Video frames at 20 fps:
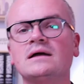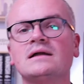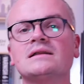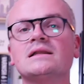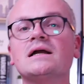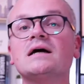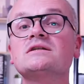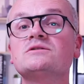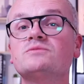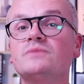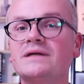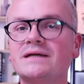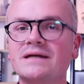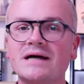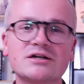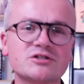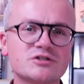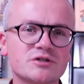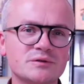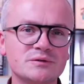Last week,
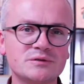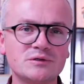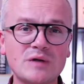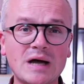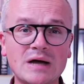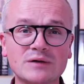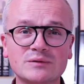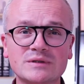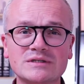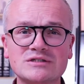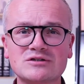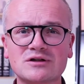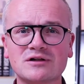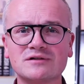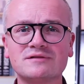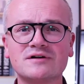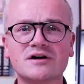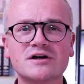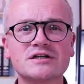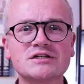I showed you how to install
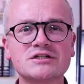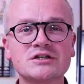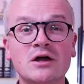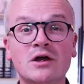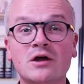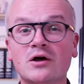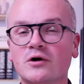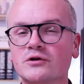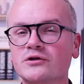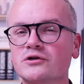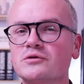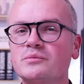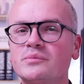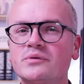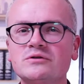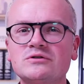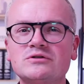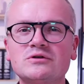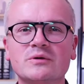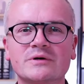Varnish on an
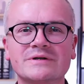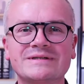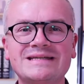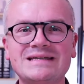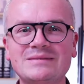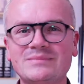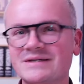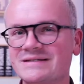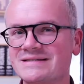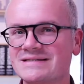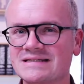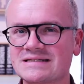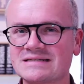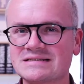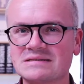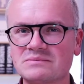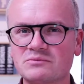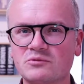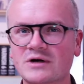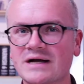Ubuntu or Debian
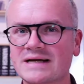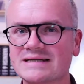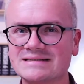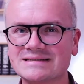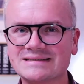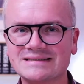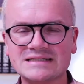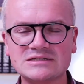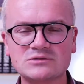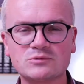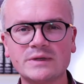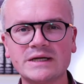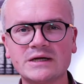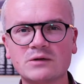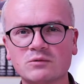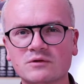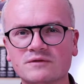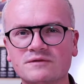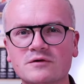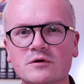system, whereas this
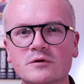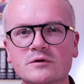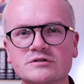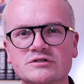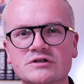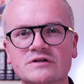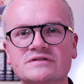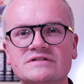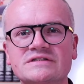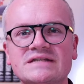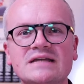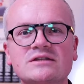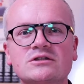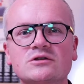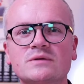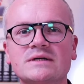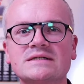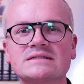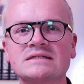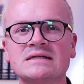week we'll focus on
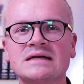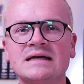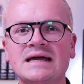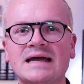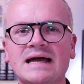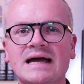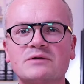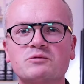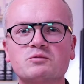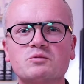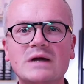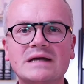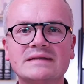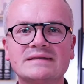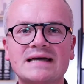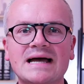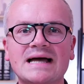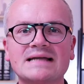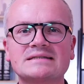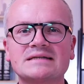CentOS and
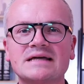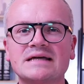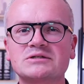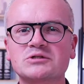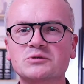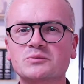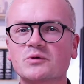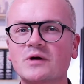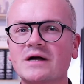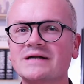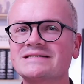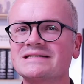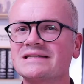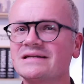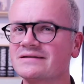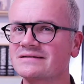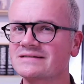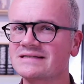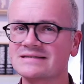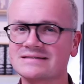Red Hat Enterprise
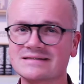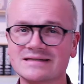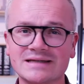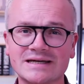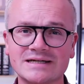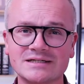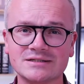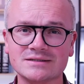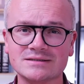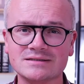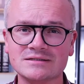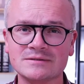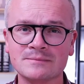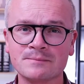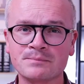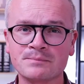Linux installations.